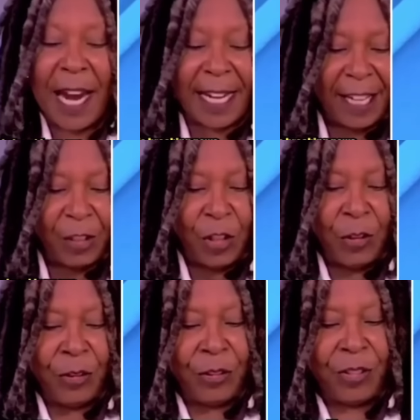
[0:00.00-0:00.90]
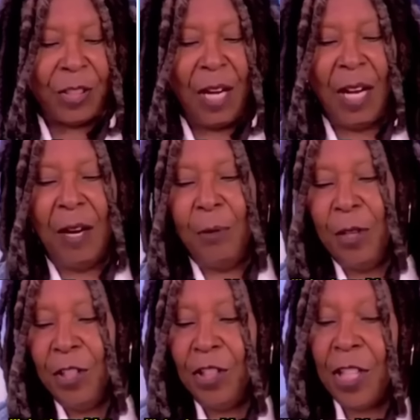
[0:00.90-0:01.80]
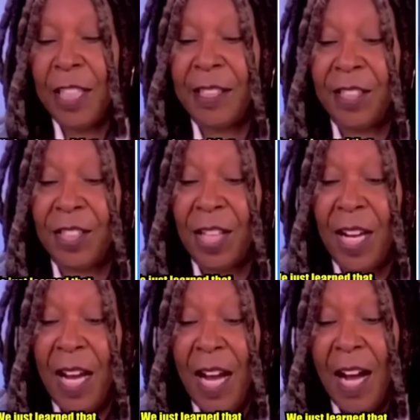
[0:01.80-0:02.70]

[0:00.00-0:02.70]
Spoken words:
breaking news. We just